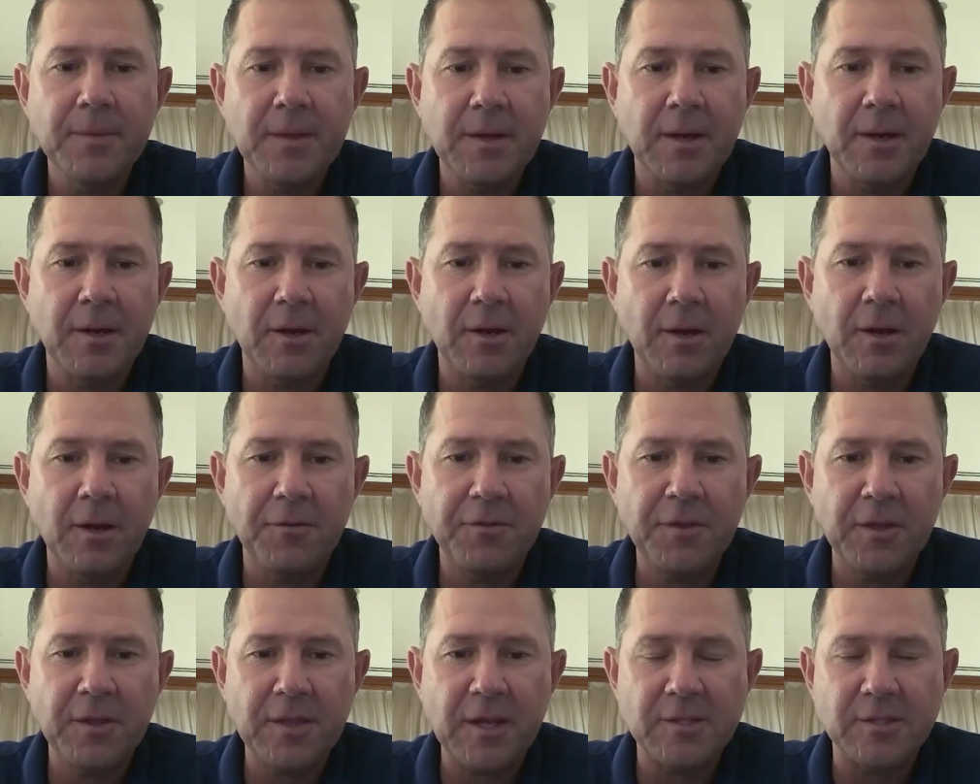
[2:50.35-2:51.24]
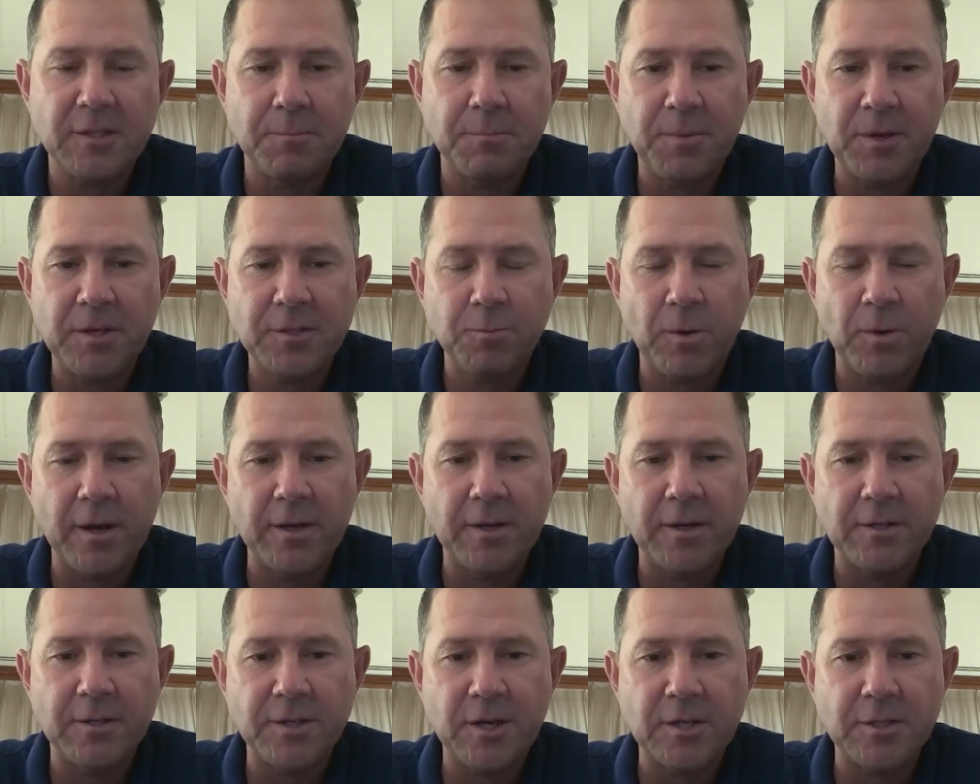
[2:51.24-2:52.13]
I think that's the best way
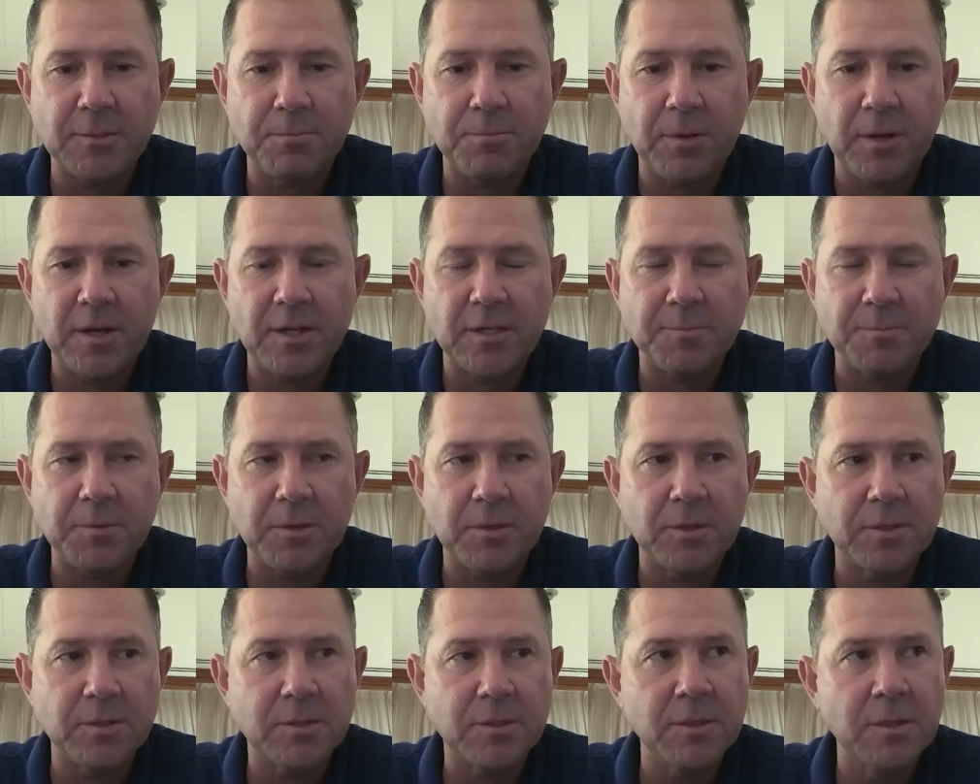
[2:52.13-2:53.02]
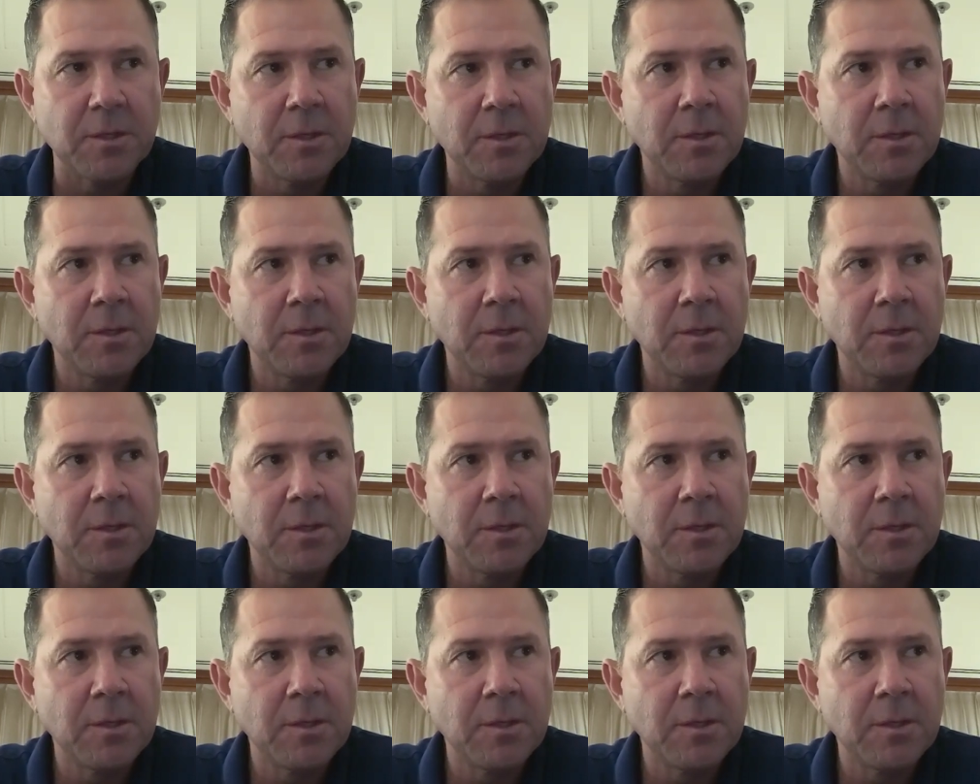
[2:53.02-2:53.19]
to judge players, because